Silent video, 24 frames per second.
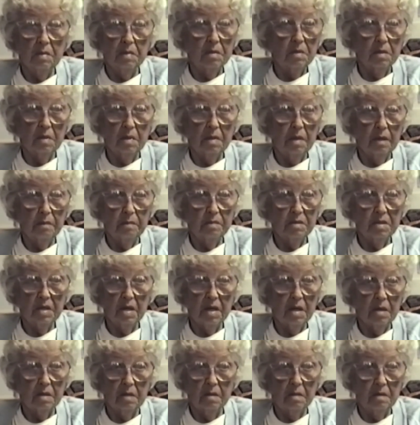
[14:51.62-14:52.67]
So that was
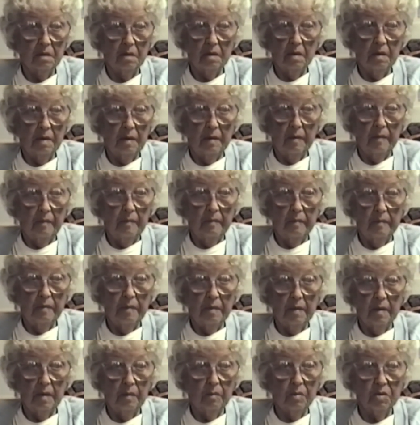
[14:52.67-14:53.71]
it.
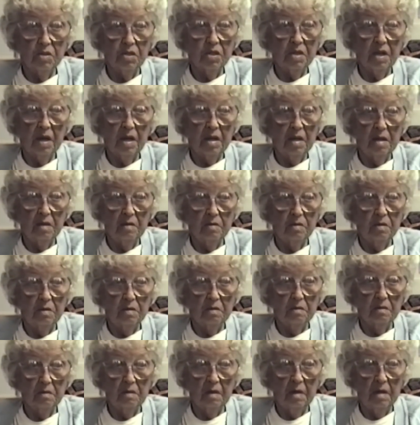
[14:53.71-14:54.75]
There wasn't any
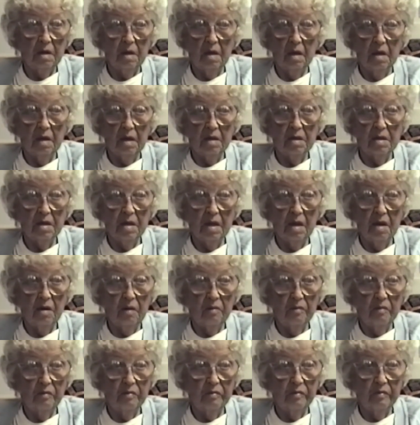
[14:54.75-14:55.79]
idea
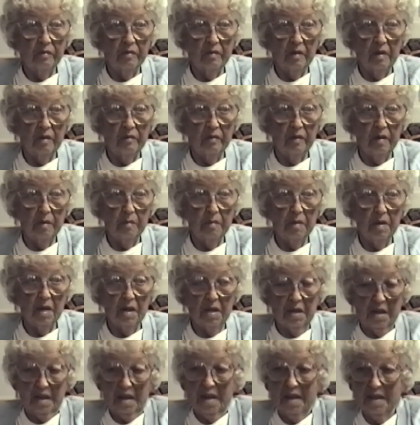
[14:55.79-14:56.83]
of him
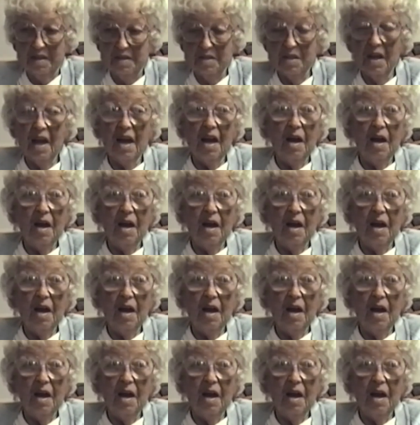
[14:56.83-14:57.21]
getting it,